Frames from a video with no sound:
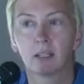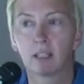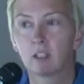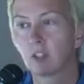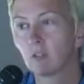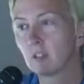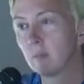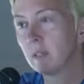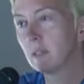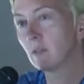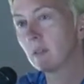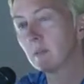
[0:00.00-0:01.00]
they showed to
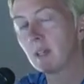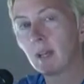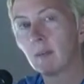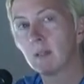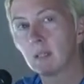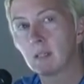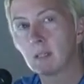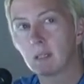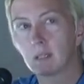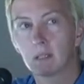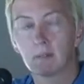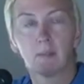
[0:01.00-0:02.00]
me in Dreamtime, is
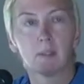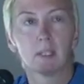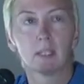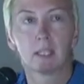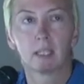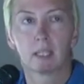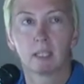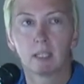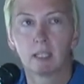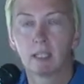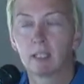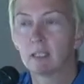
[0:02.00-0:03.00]
the
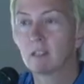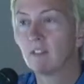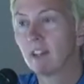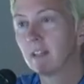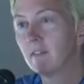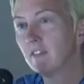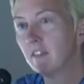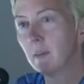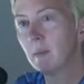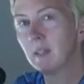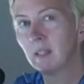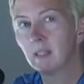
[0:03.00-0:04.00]
divine
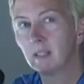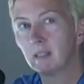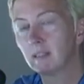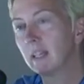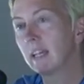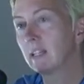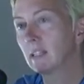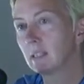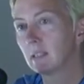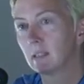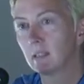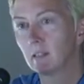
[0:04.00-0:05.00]
feminine
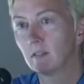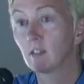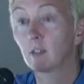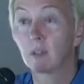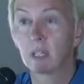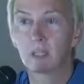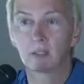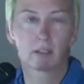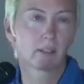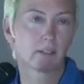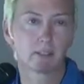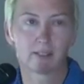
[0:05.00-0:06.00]
light of
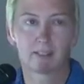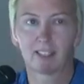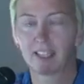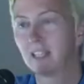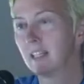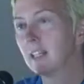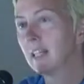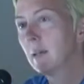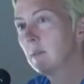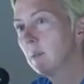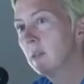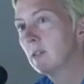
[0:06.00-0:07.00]
Creator. And it
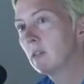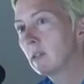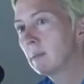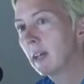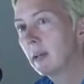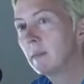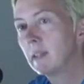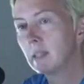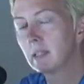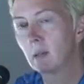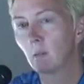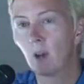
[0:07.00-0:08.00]
came to me in Dreamtime, and they said,